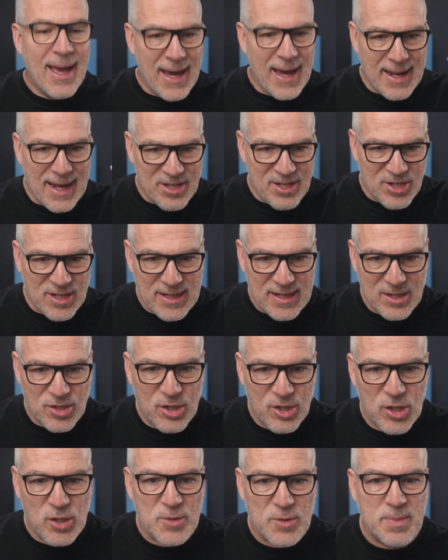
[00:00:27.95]
and actually
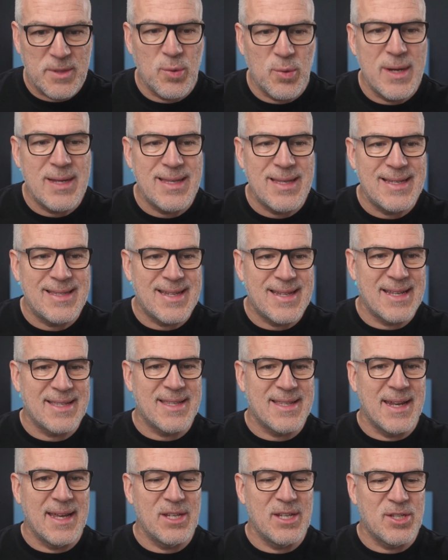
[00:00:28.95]
choose between these
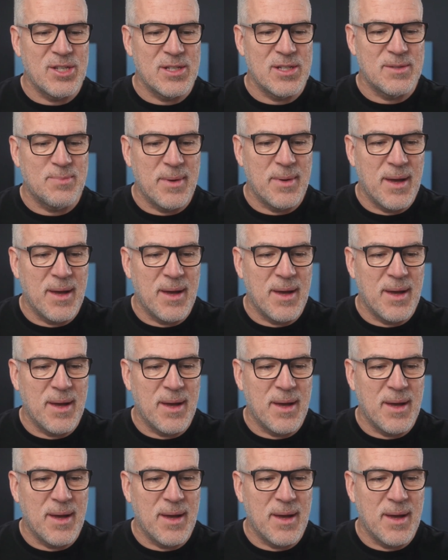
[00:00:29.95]
destinations.